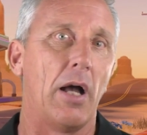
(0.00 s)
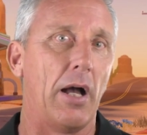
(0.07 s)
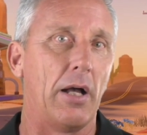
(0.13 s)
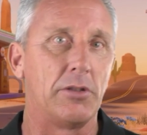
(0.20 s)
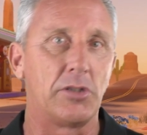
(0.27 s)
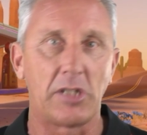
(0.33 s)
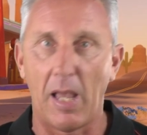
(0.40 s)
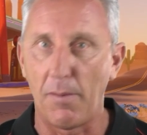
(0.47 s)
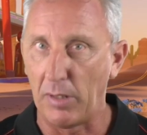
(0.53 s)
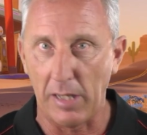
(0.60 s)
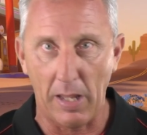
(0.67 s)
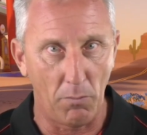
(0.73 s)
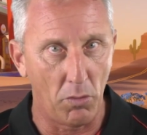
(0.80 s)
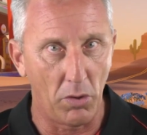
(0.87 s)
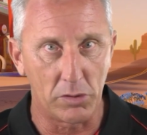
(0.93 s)

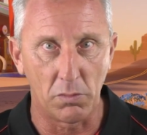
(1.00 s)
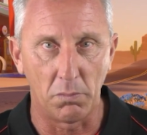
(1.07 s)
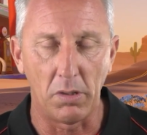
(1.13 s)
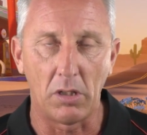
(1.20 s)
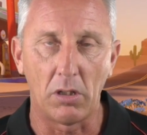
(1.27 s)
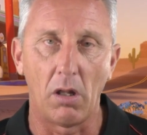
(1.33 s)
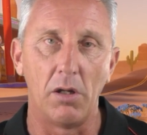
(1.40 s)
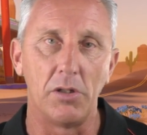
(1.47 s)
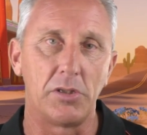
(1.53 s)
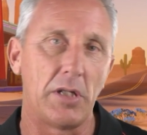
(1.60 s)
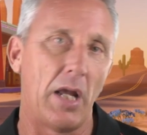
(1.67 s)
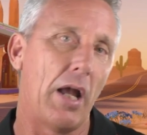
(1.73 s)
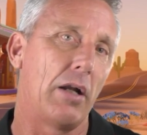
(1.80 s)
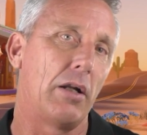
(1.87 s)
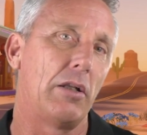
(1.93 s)
Scamming networks would be
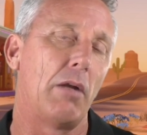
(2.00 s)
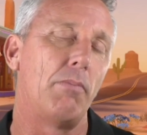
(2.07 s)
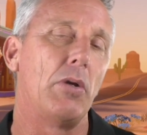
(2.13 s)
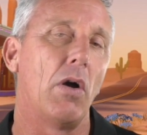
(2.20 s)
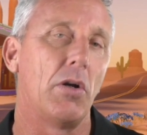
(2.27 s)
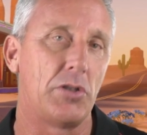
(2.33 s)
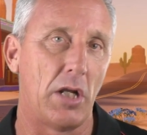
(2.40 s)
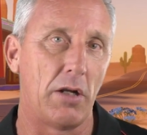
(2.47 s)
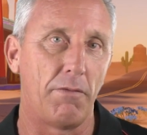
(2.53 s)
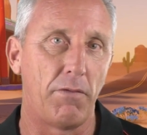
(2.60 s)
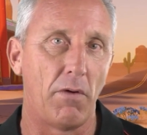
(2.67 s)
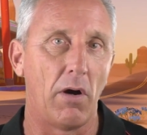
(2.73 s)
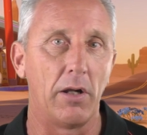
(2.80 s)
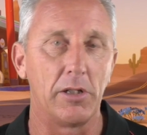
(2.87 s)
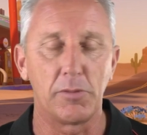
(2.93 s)
closed down and they'd be
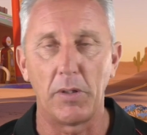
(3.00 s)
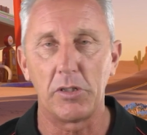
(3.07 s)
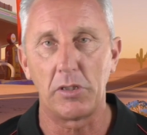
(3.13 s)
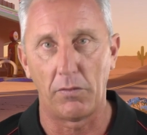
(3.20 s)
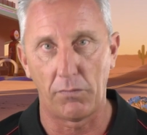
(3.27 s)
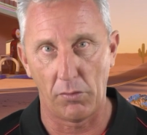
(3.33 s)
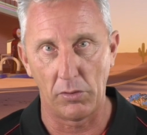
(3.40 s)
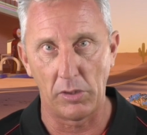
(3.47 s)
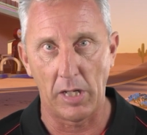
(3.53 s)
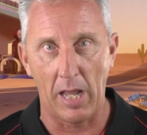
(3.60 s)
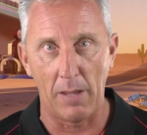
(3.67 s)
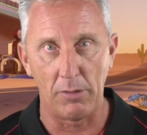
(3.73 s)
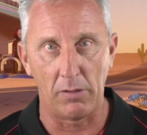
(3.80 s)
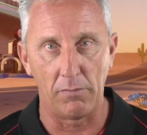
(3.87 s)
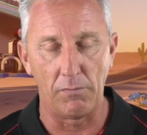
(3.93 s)
identified, especially through
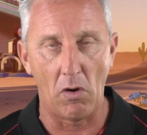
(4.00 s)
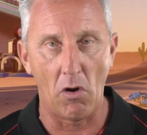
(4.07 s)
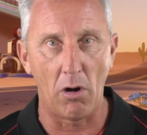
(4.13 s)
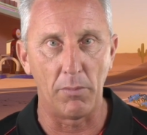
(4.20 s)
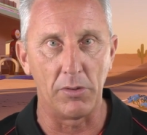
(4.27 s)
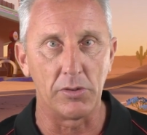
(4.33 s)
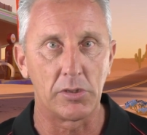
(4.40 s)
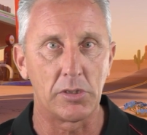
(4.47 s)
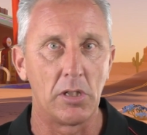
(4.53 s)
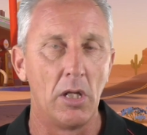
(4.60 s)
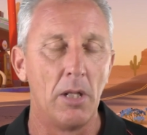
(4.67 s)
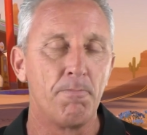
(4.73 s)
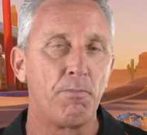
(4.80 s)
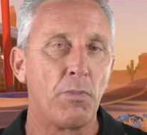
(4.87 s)
gaming environments.